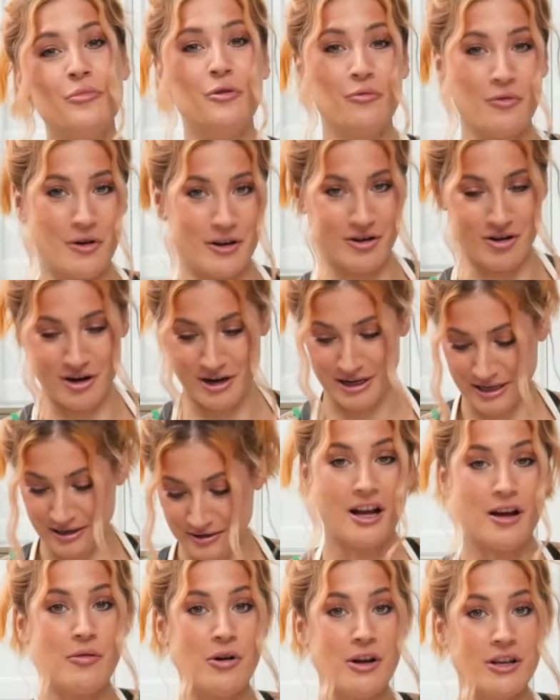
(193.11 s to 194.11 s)
put water on it.
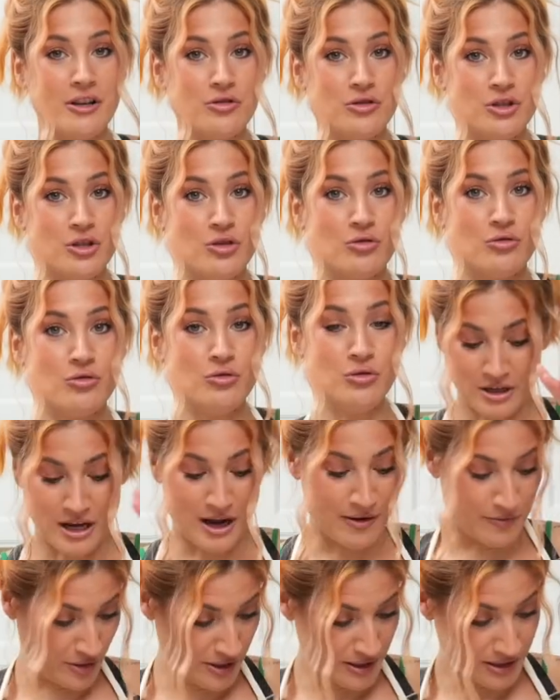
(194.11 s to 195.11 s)
I want you to
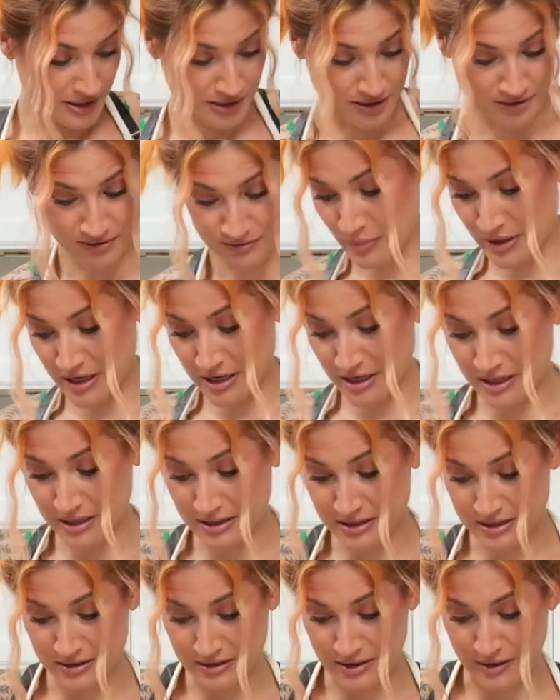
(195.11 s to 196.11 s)
cover it
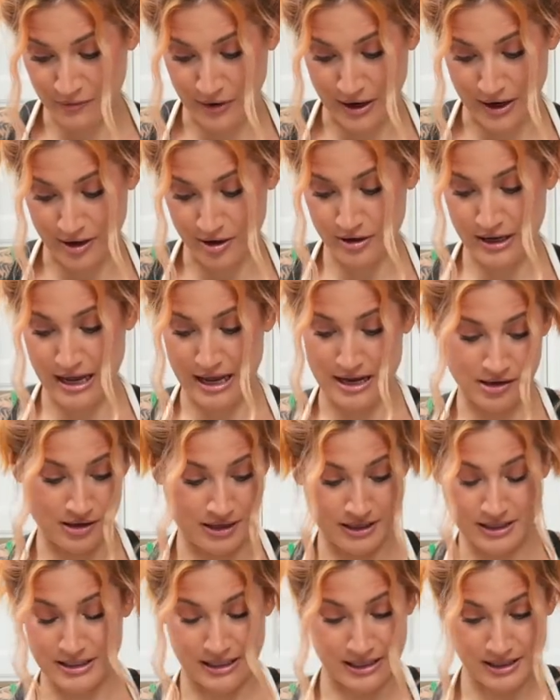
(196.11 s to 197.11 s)
because a fire cannot
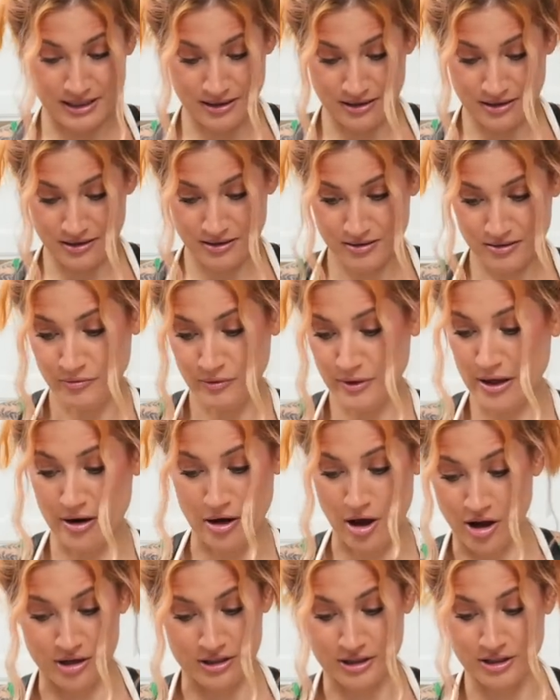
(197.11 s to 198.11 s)
exist without
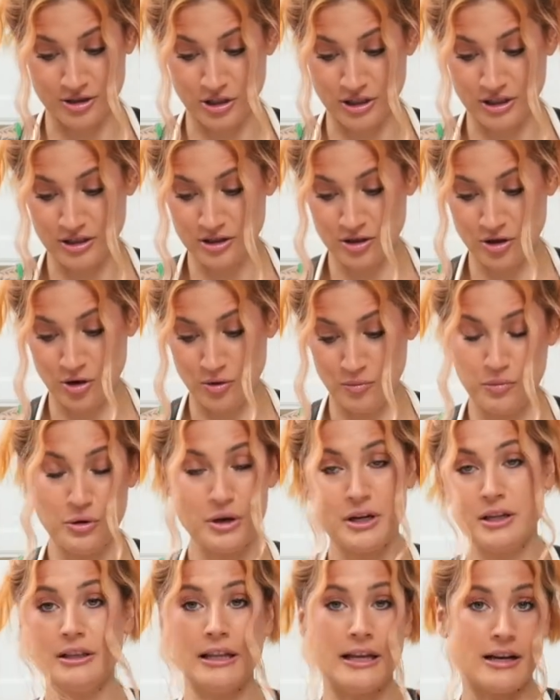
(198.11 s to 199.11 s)
oxygen. So
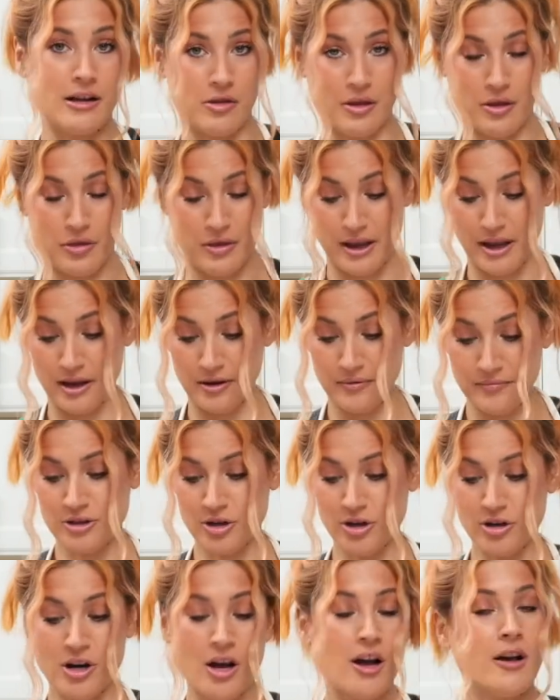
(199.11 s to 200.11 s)
put a lid on the thing,
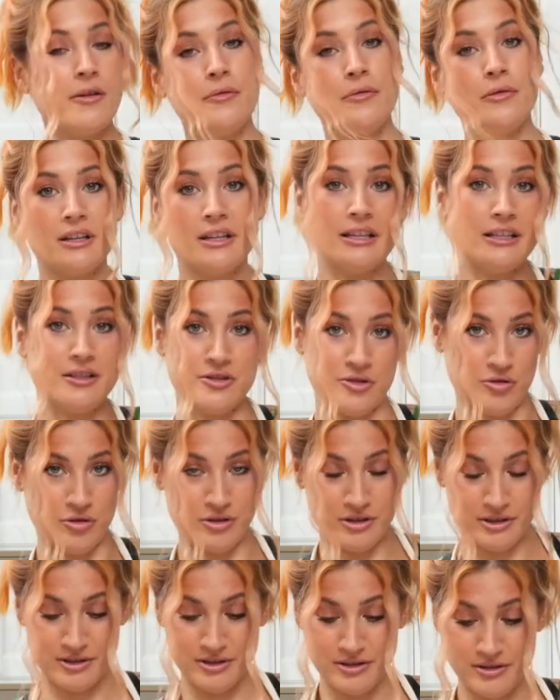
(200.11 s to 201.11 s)
turn off the heat
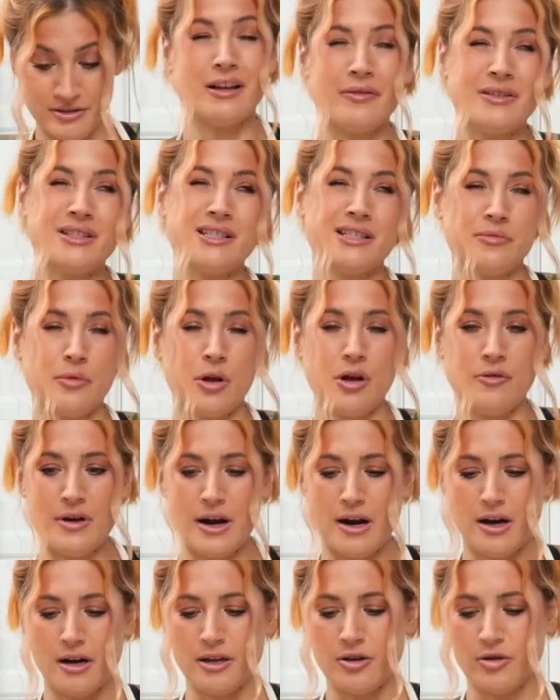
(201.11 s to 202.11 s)
source. If it's a small
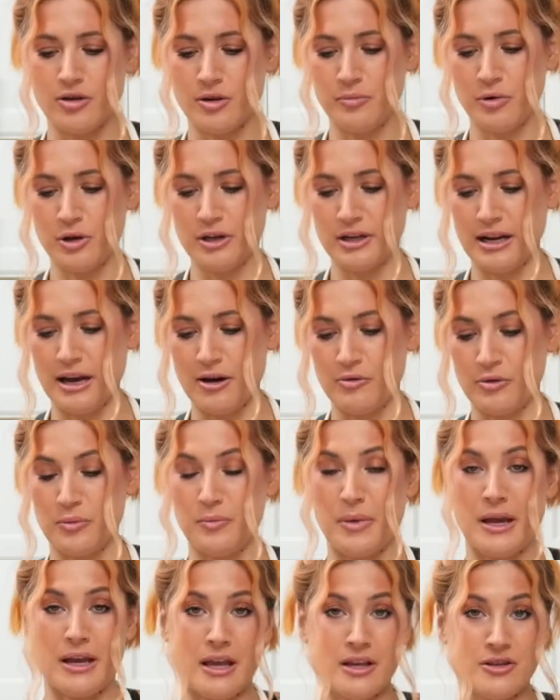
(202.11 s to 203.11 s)
fire, you can put it out with
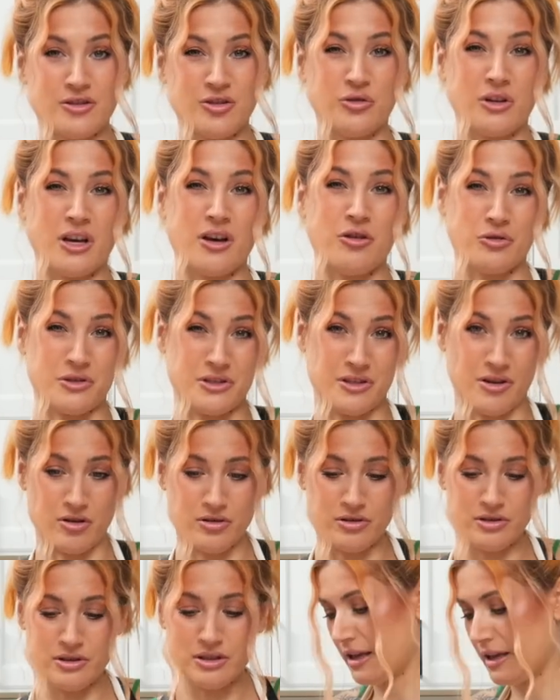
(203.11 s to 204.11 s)
baking soda or
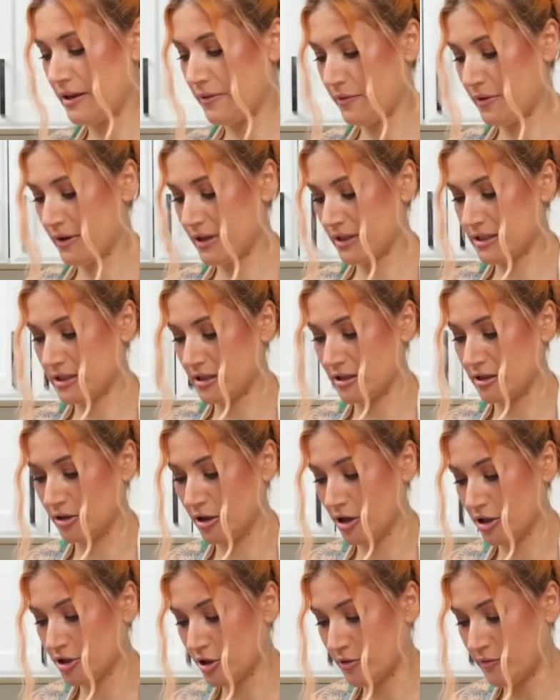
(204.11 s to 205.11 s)
salt. If it's a
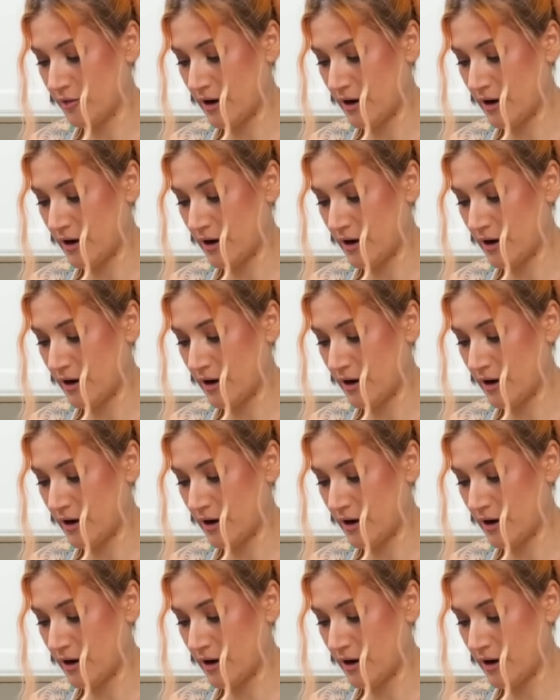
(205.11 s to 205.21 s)
larger